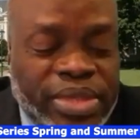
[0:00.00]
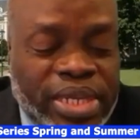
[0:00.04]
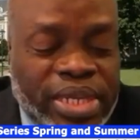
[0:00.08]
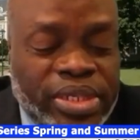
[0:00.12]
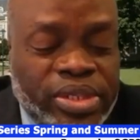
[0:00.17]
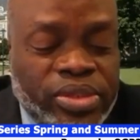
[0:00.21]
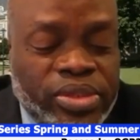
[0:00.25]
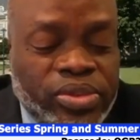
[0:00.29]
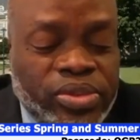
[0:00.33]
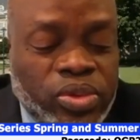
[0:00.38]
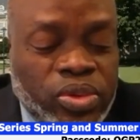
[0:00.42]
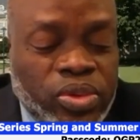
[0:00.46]
and
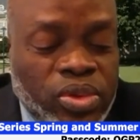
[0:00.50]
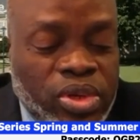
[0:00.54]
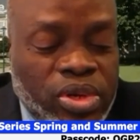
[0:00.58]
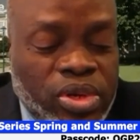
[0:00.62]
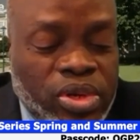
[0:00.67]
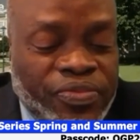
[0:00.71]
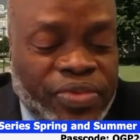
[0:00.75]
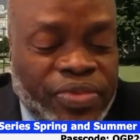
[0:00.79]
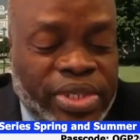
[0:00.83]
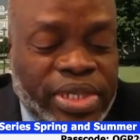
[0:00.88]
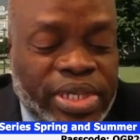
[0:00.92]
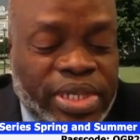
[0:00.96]
the role
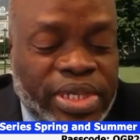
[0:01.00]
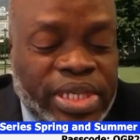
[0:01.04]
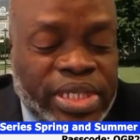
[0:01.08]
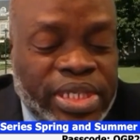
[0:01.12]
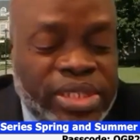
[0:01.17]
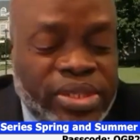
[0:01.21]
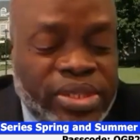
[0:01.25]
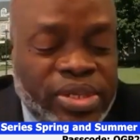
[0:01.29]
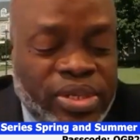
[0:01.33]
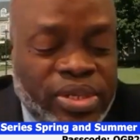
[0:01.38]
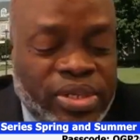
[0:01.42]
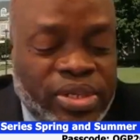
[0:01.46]
of
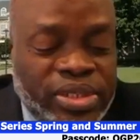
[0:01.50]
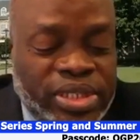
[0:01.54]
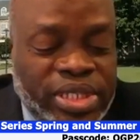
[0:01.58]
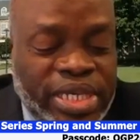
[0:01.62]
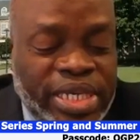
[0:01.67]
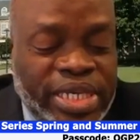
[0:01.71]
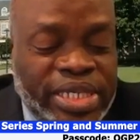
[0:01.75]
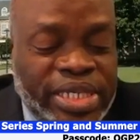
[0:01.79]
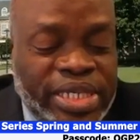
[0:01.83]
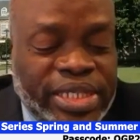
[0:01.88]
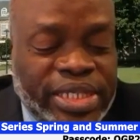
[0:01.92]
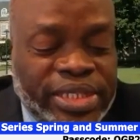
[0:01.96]
indigenous
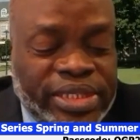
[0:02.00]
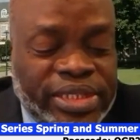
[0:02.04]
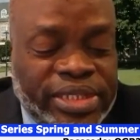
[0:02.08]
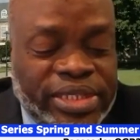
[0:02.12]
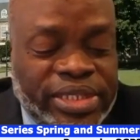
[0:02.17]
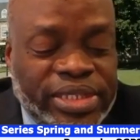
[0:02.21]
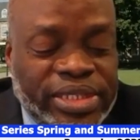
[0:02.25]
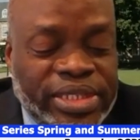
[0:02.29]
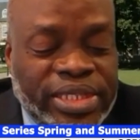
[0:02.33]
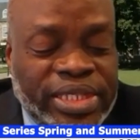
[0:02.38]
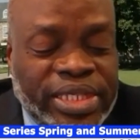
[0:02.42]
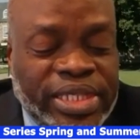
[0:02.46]

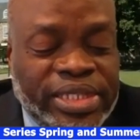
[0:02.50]
agents